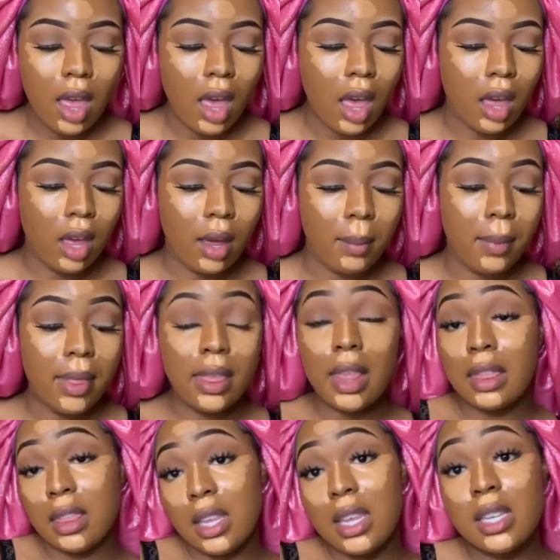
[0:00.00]

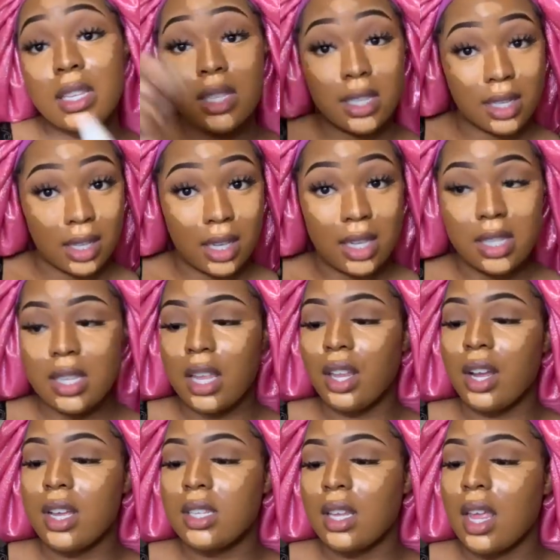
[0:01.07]
And this concealer
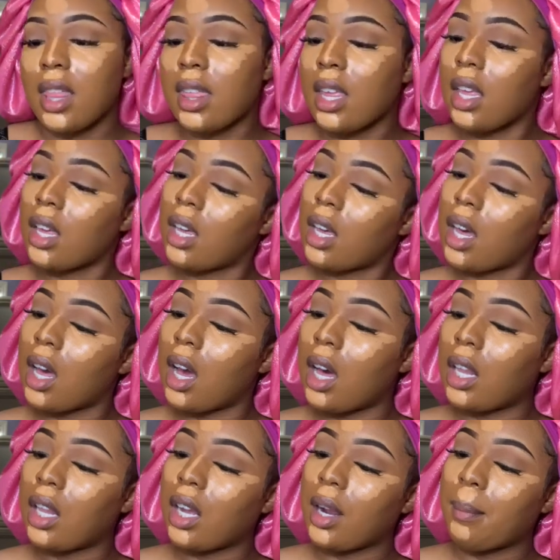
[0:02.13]
is in the
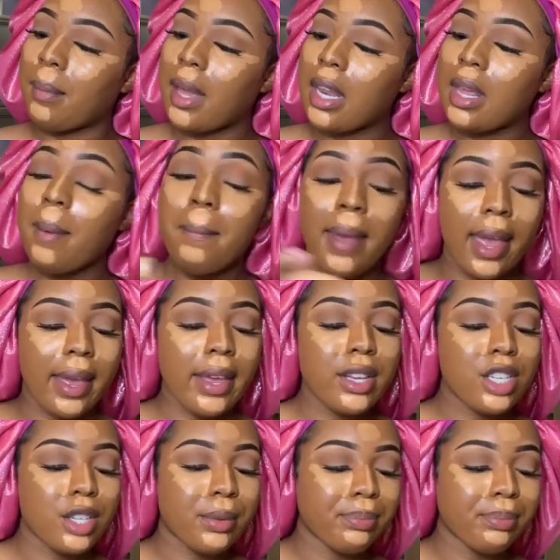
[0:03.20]
color Medium Beige.